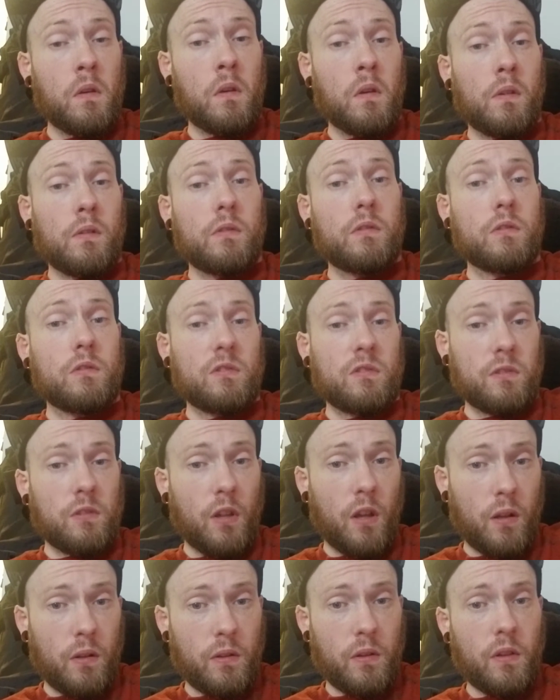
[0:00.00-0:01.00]

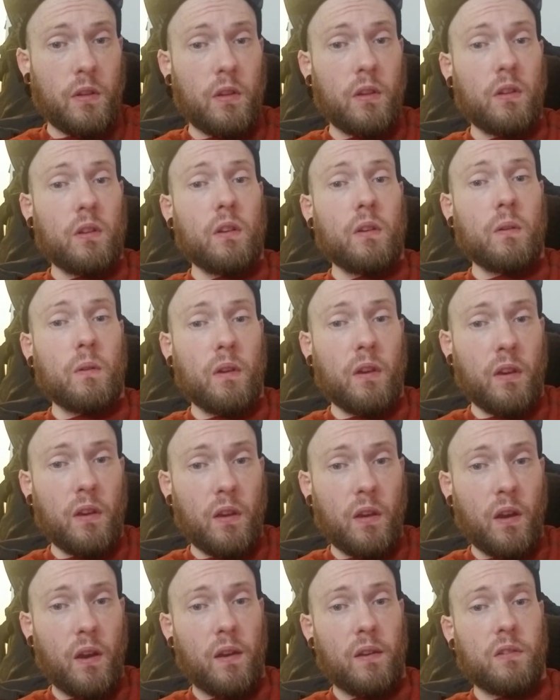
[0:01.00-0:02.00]
slowly into it,
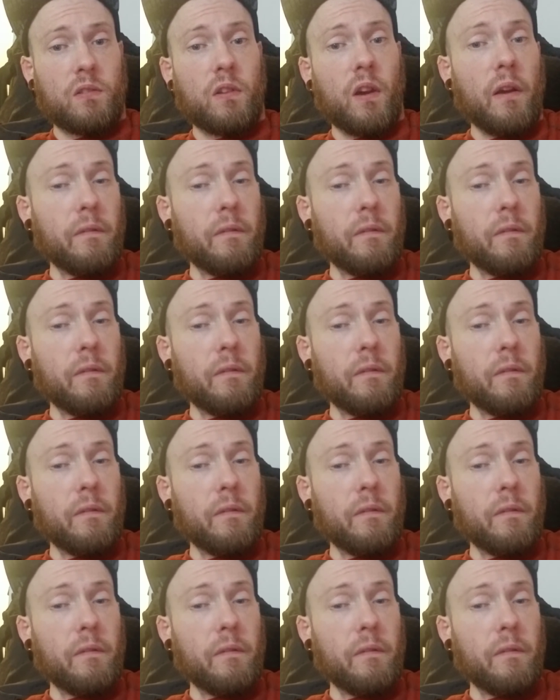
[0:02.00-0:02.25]
I started